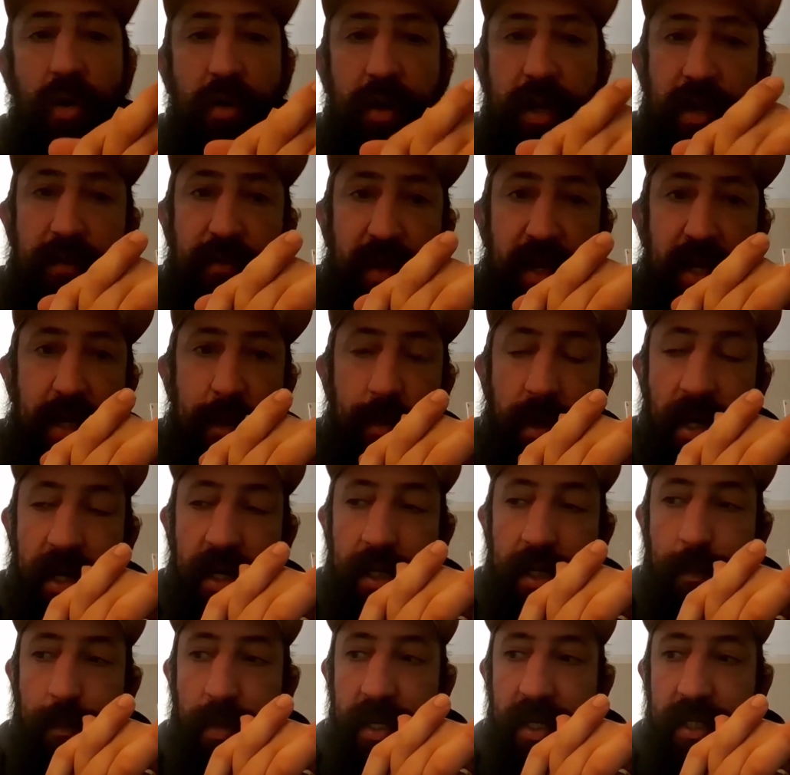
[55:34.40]
poorly of
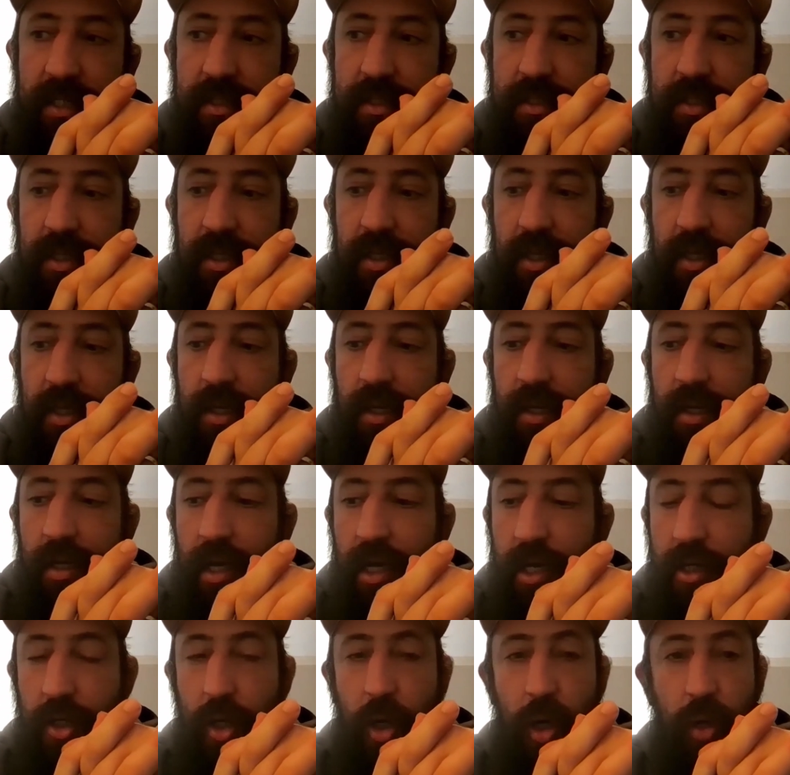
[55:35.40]
anybody, but it's
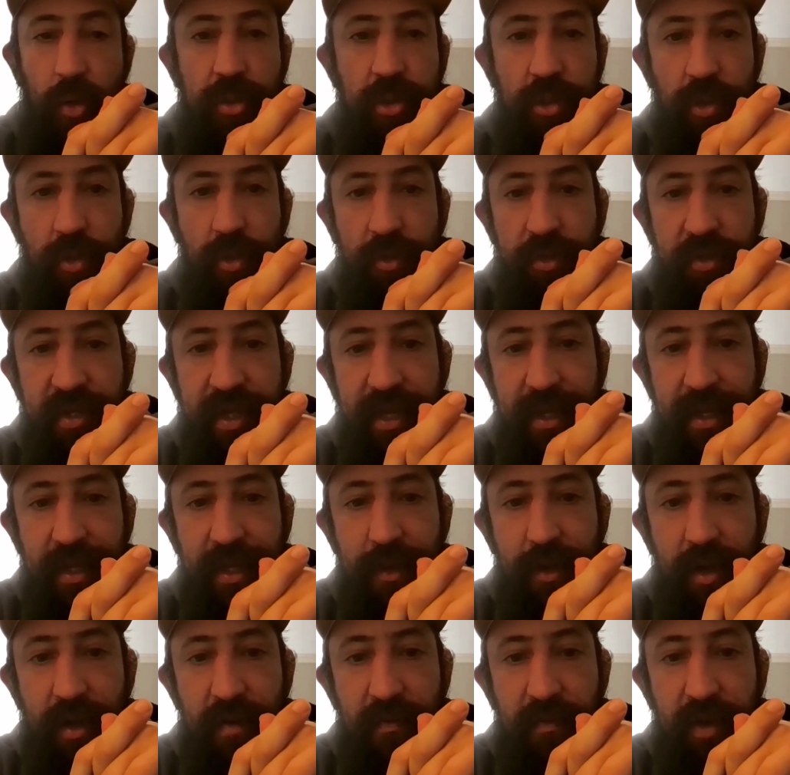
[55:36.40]
a cultural
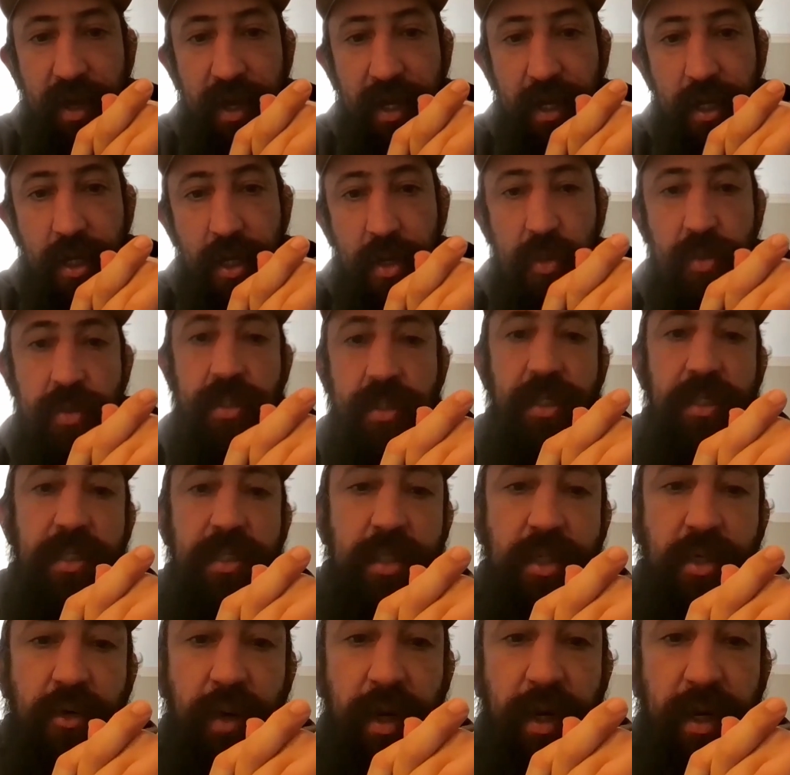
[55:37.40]
thing of like, who's
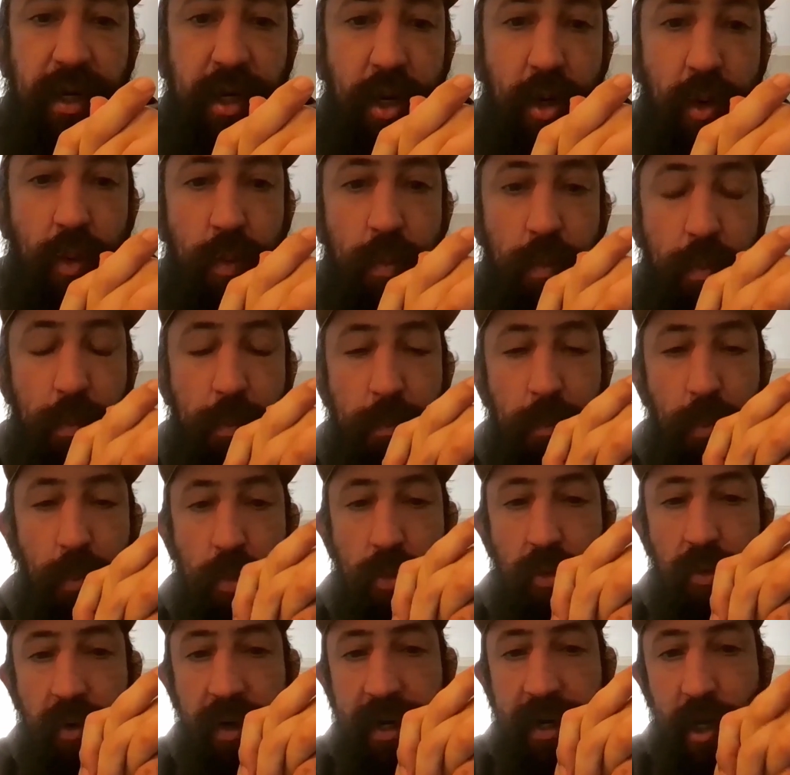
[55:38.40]
this gringo
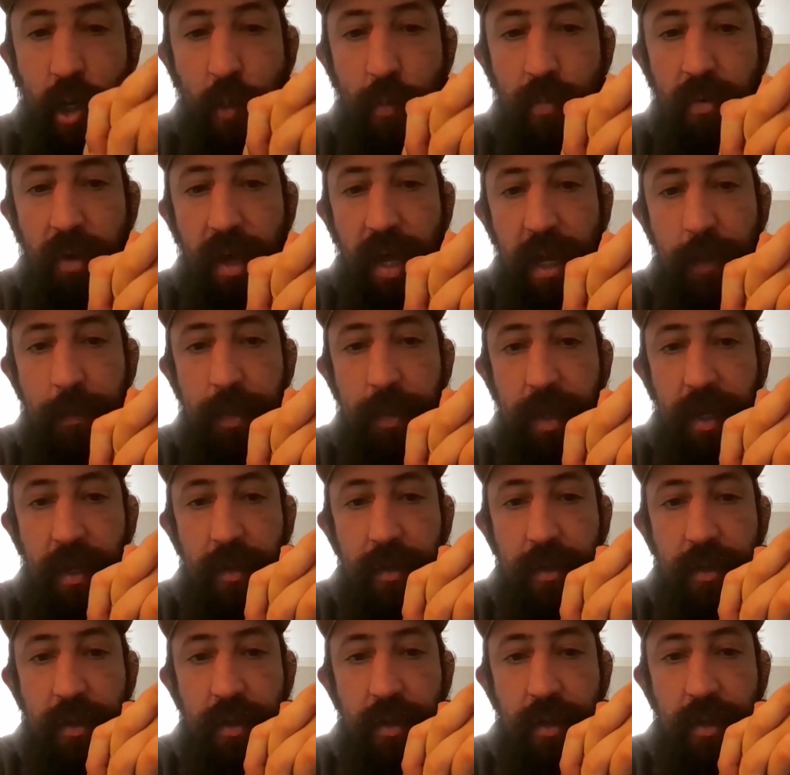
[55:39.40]
gringo black
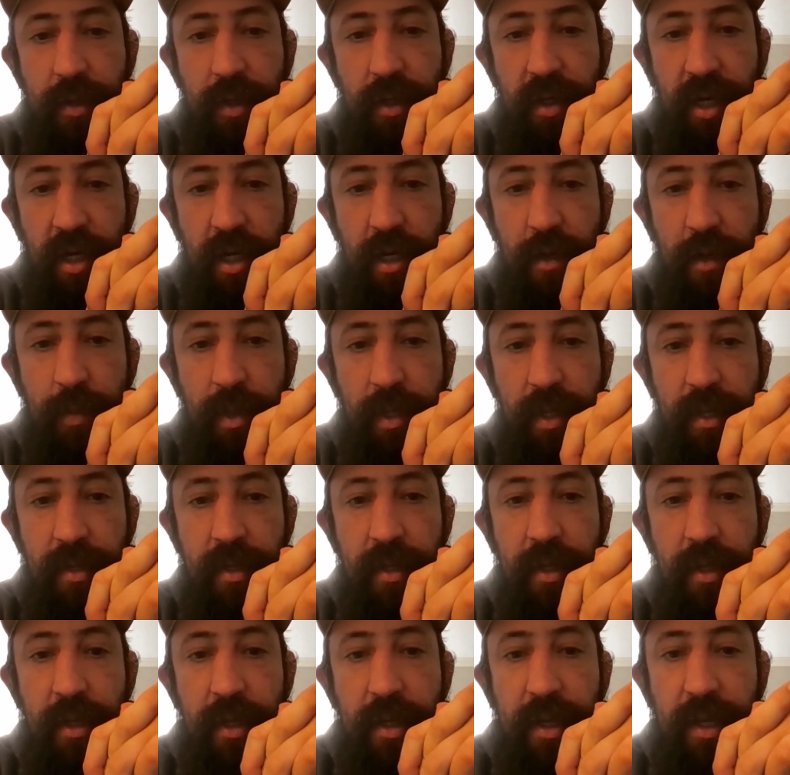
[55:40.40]
belt? You yeah. know what I
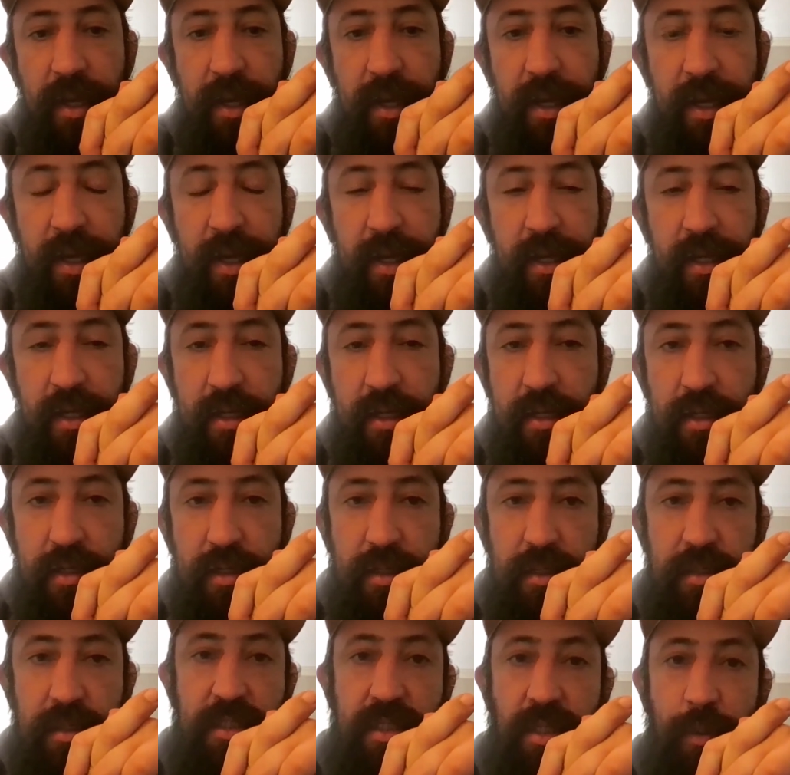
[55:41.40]
mean? Yeah. And
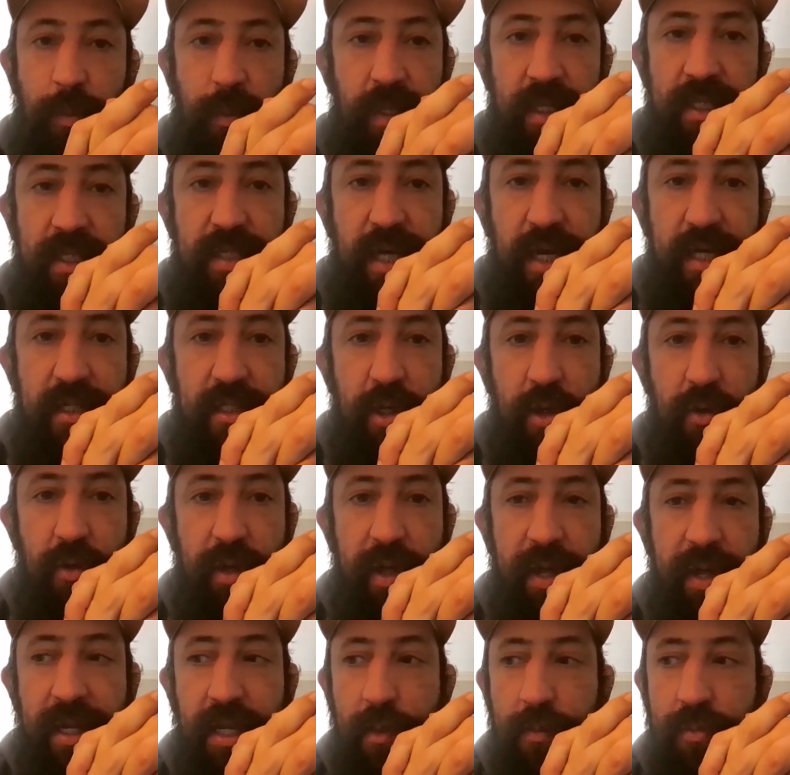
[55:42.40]
some of these guys
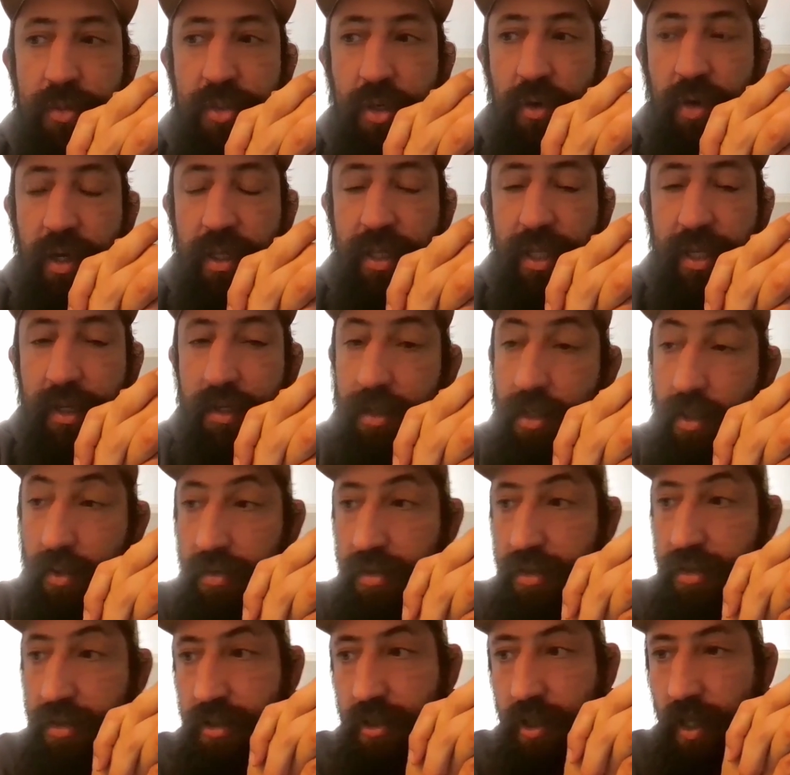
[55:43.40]
don't like them, so like they,
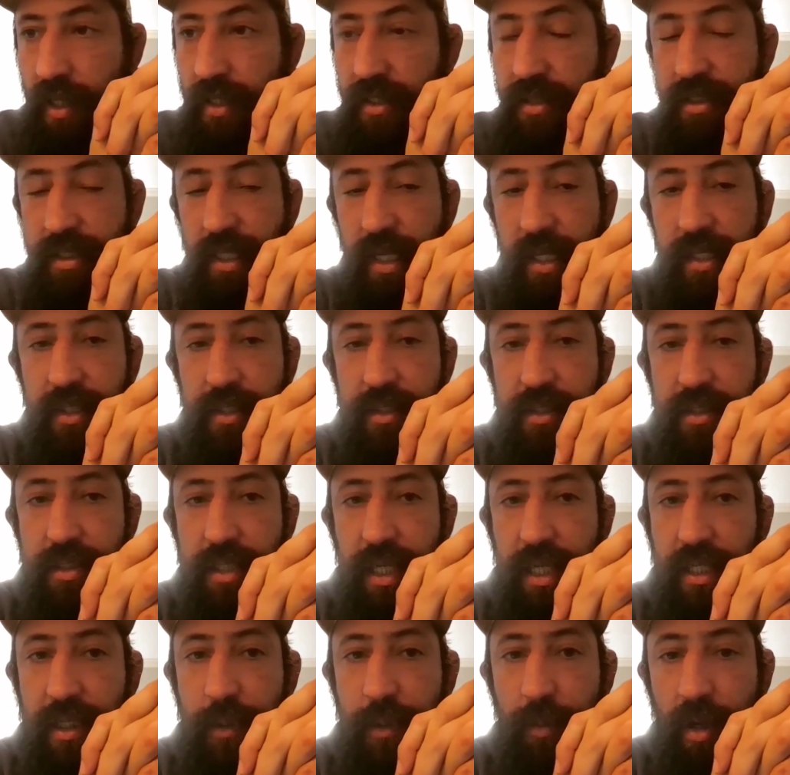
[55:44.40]
will try to set
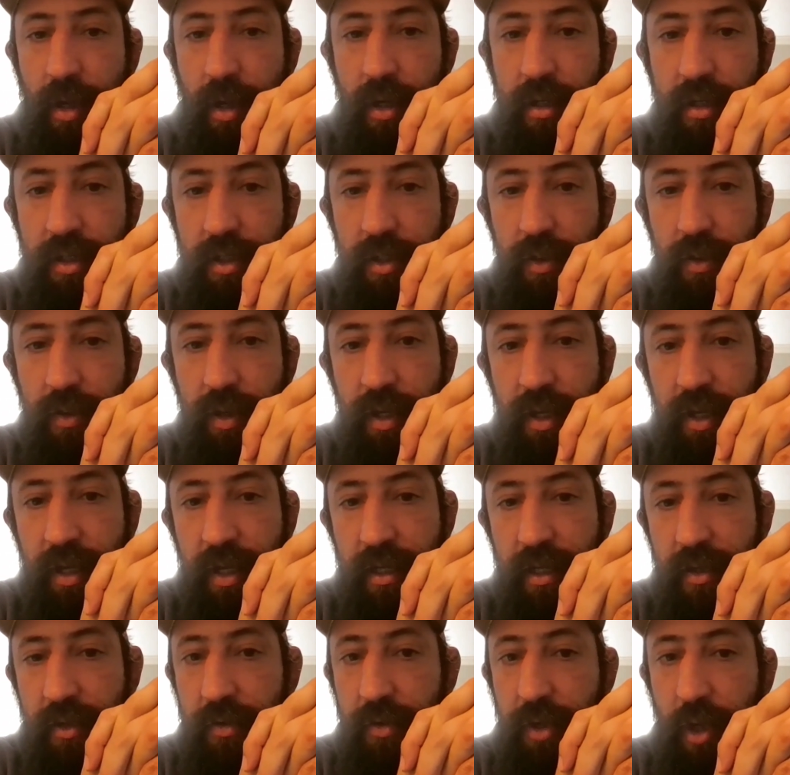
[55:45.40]
set them on you.
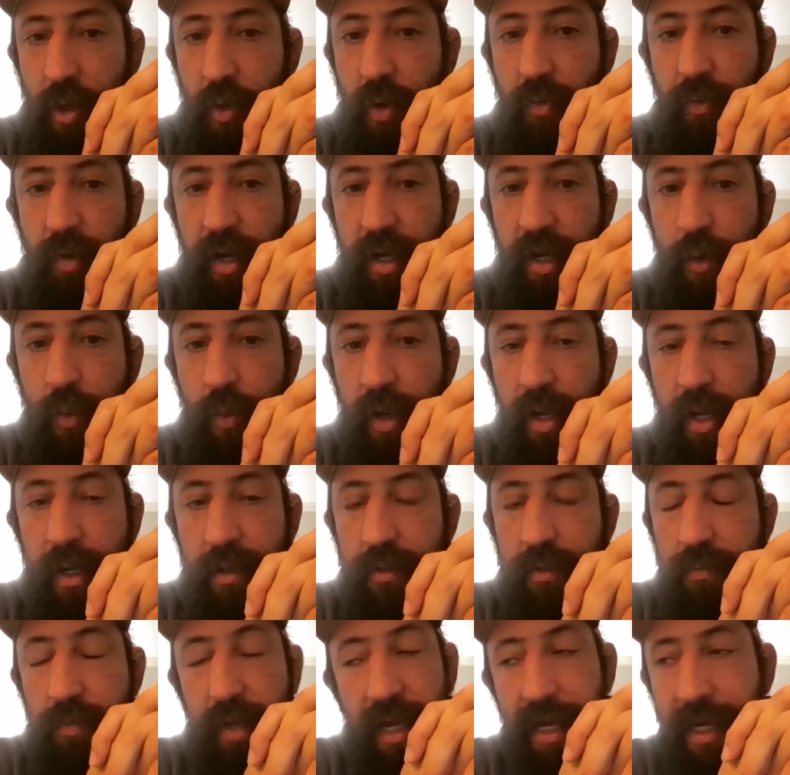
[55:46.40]
You'll know it right
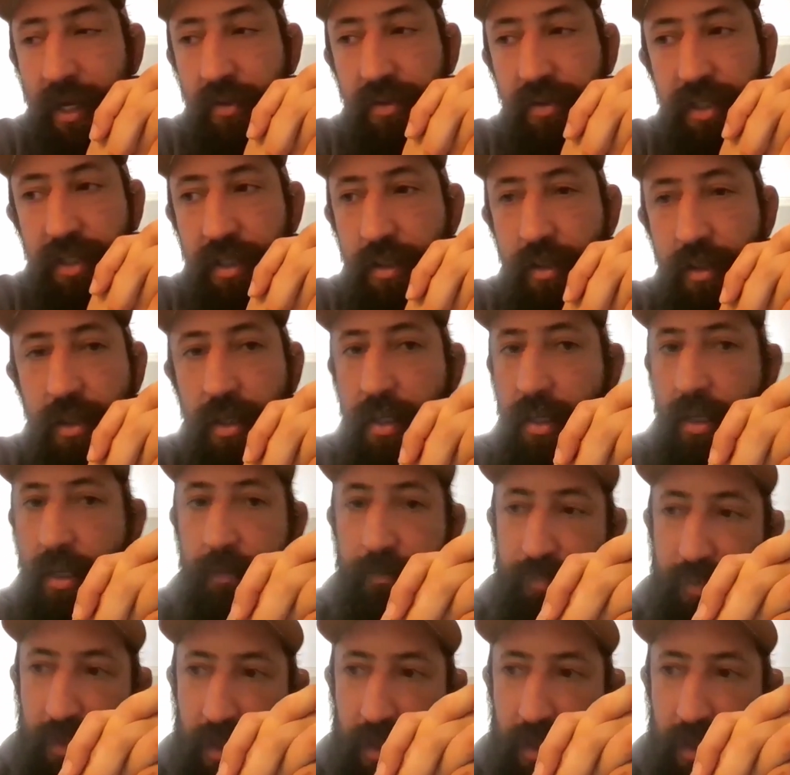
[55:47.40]
away. And Ailton,